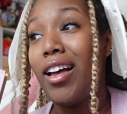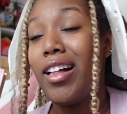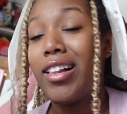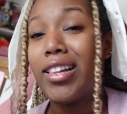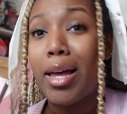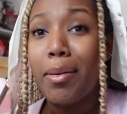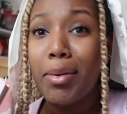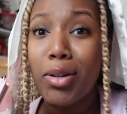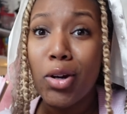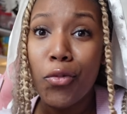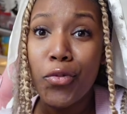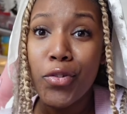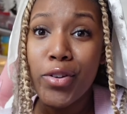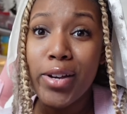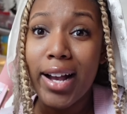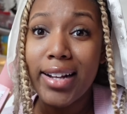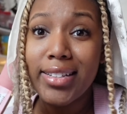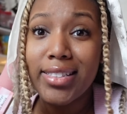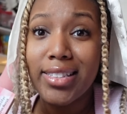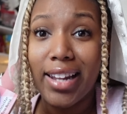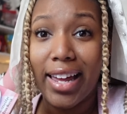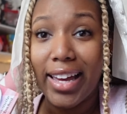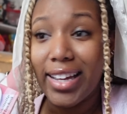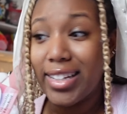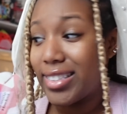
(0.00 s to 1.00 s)
Let me know if you
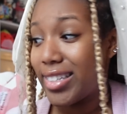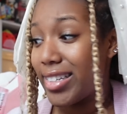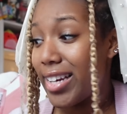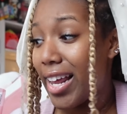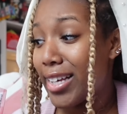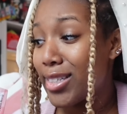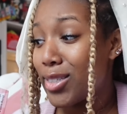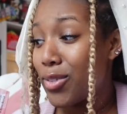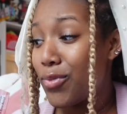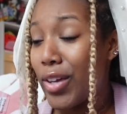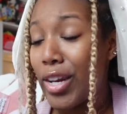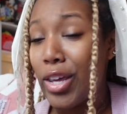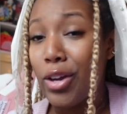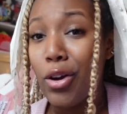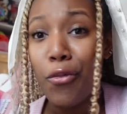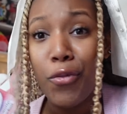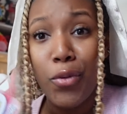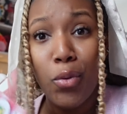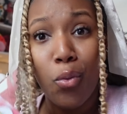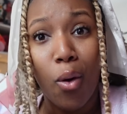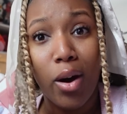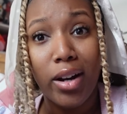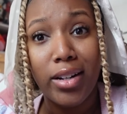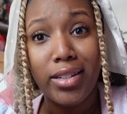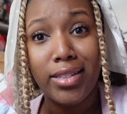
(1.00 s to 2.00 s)
guys liked today's video, if you
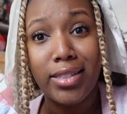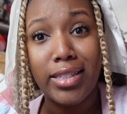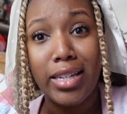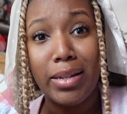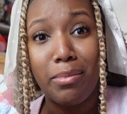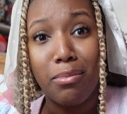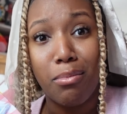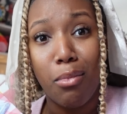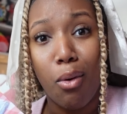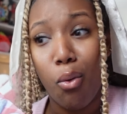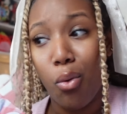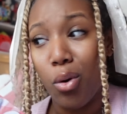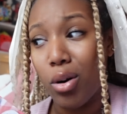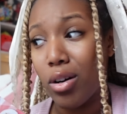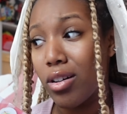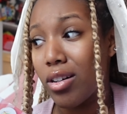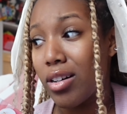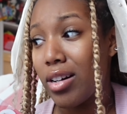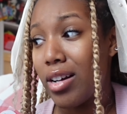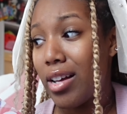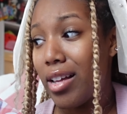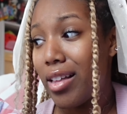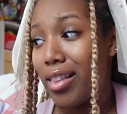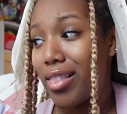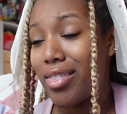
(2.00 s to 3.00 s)
want to see more
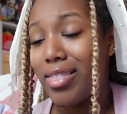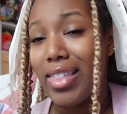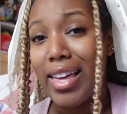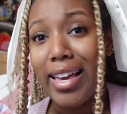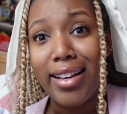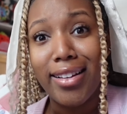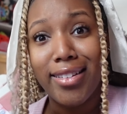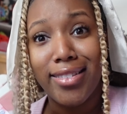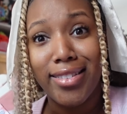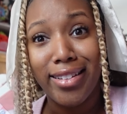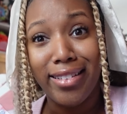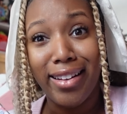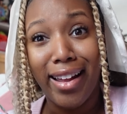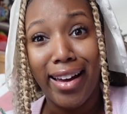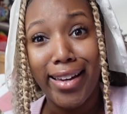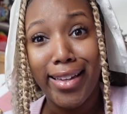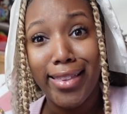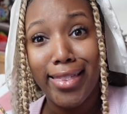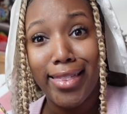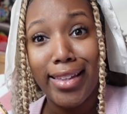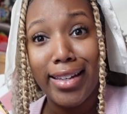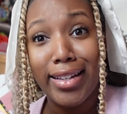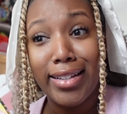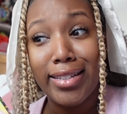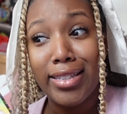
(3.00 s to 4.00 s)
things
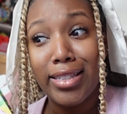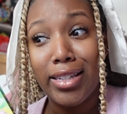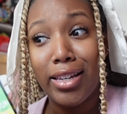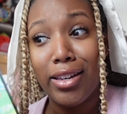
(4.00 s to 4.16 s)
like this,